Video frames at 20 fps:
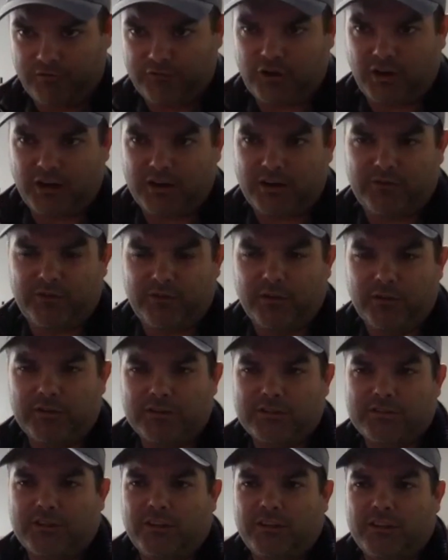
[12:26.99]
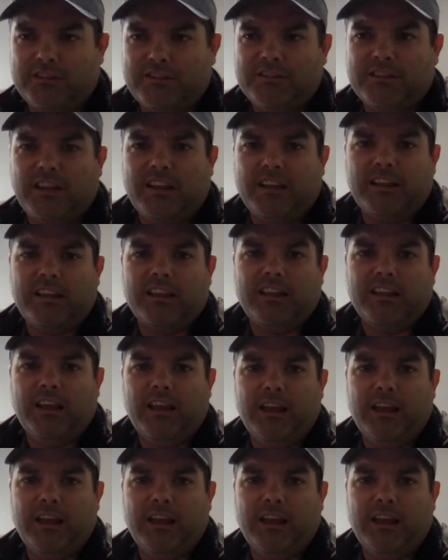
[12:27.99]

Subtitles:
tried to focus on is, like,